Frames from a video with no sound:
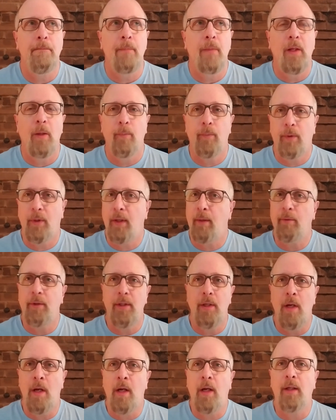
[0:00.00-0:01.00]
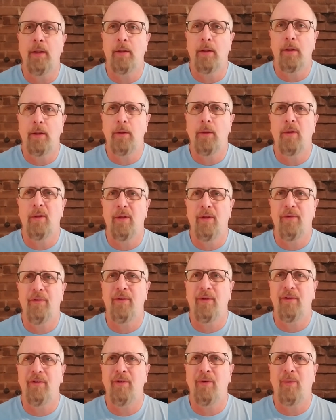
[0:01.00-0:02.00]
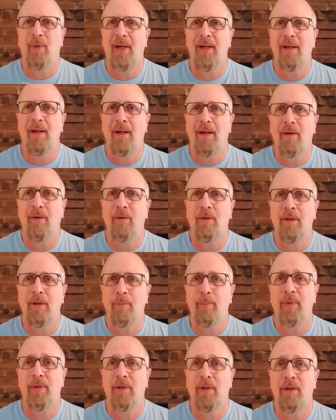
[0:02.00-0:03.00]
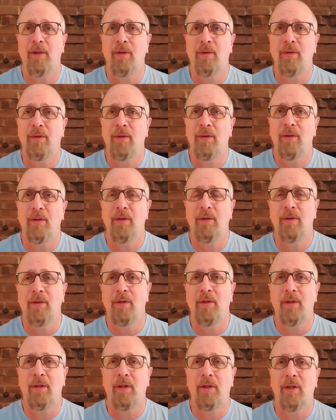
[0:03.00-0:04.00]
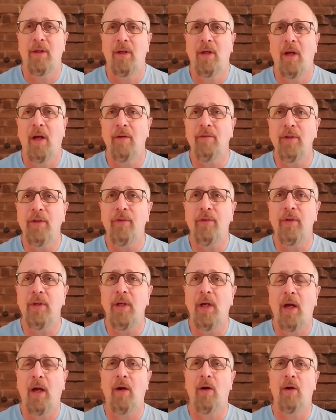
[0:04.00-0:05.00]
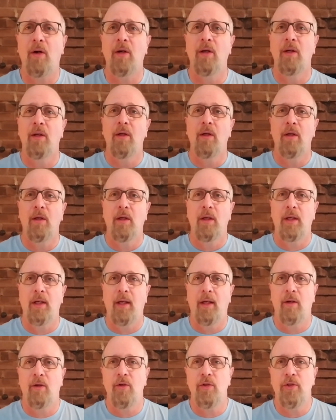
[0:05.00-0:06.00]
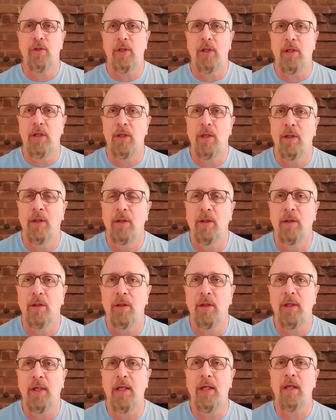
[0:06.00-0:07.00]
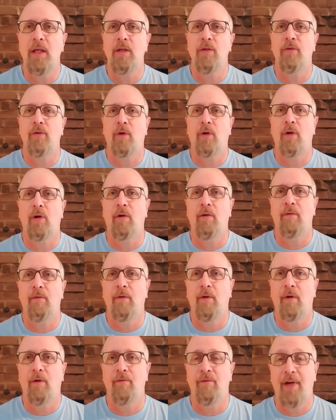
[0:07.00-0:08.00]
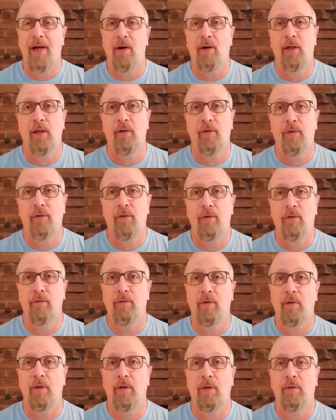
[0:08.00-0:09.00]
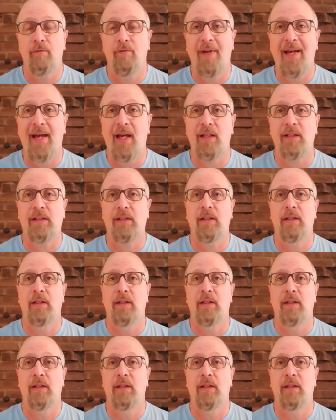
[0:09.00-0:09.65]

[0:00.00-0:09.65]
Probably not a good decision right now in particular. Obviously, our energy needs are various and vast